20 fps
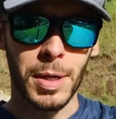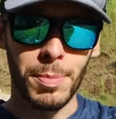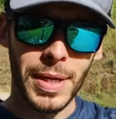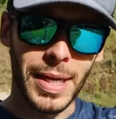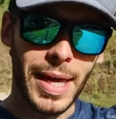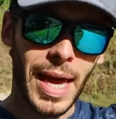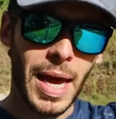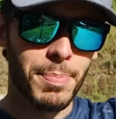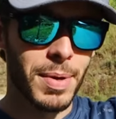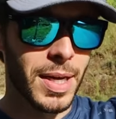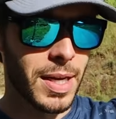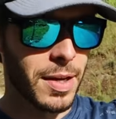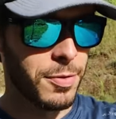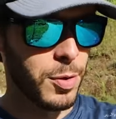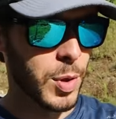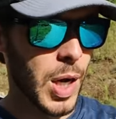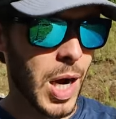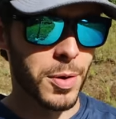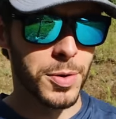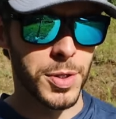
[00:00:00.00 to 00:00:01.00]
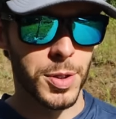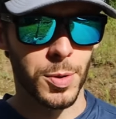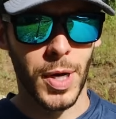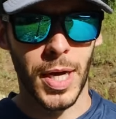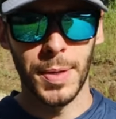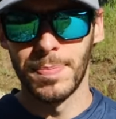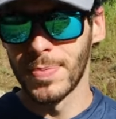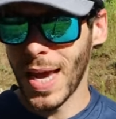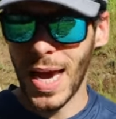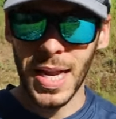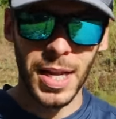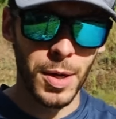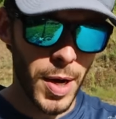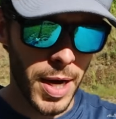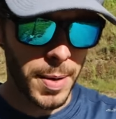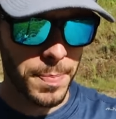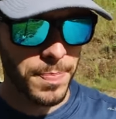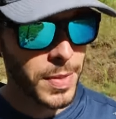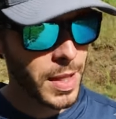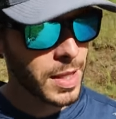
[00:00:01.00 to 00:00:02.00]
going to be camping a few hours away.
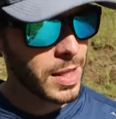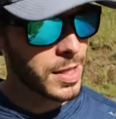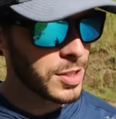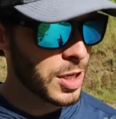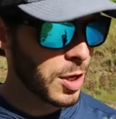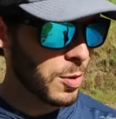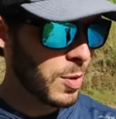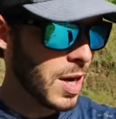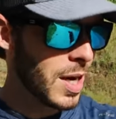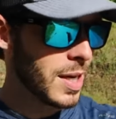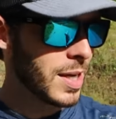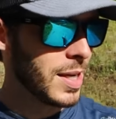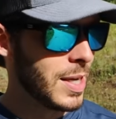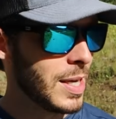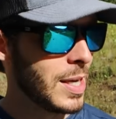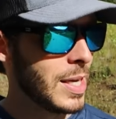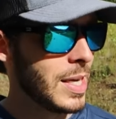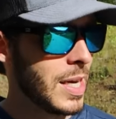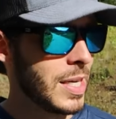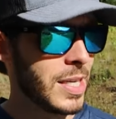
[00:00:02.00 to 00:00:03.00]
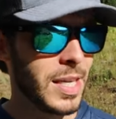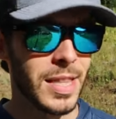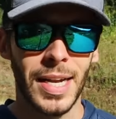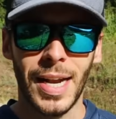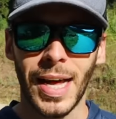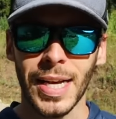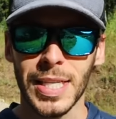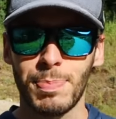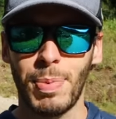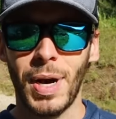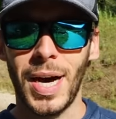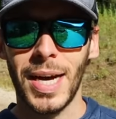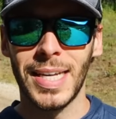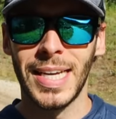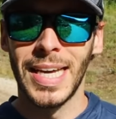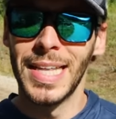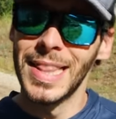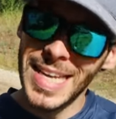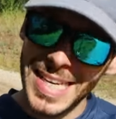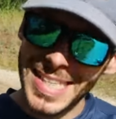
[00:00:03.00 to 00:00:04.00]
Anyway, let's go on to the next
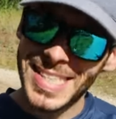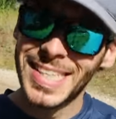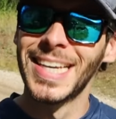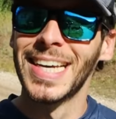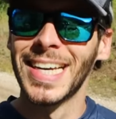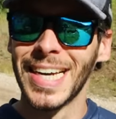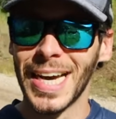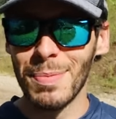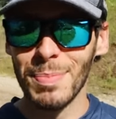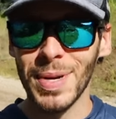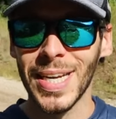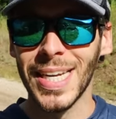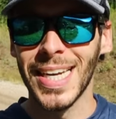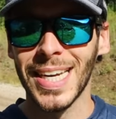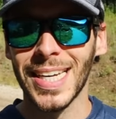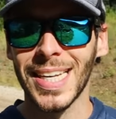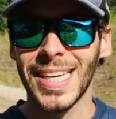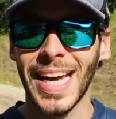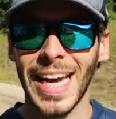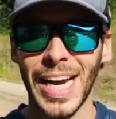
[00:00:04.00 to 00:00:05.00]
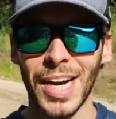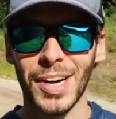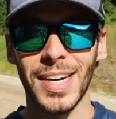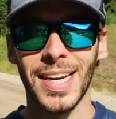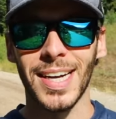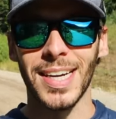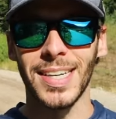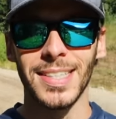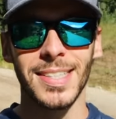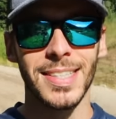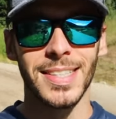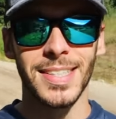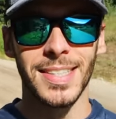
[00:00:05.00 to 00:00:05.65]
spot in this immediate area.